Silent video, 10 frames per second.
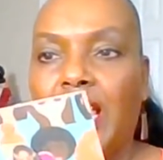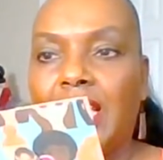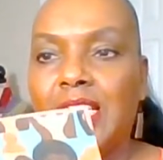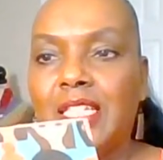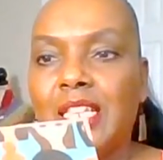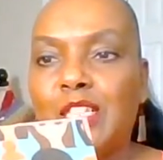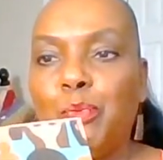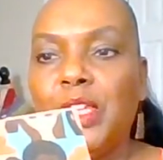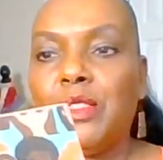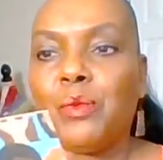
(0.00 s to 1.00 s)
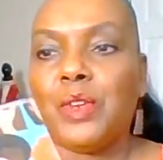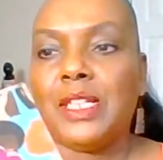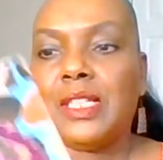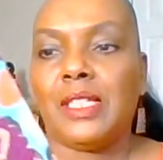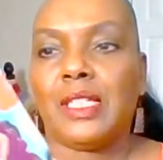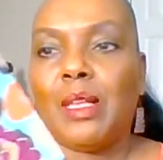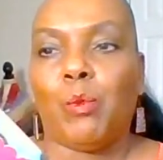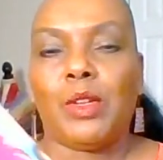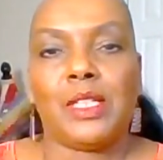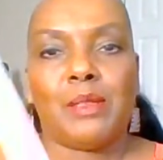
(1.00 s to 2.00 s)
And it says, be the reason
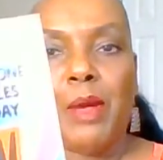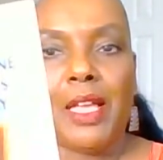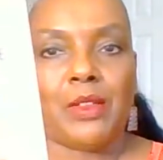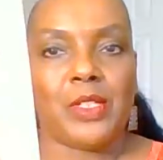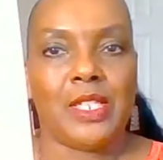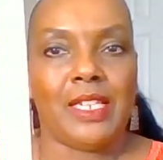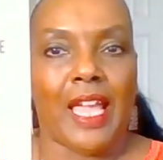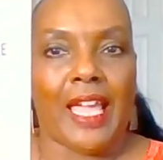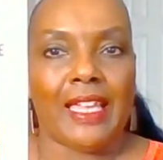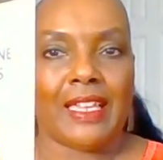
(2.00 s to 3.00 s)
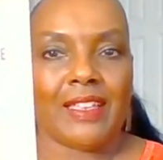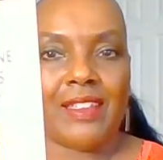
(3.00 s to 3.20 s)
someone smiles today.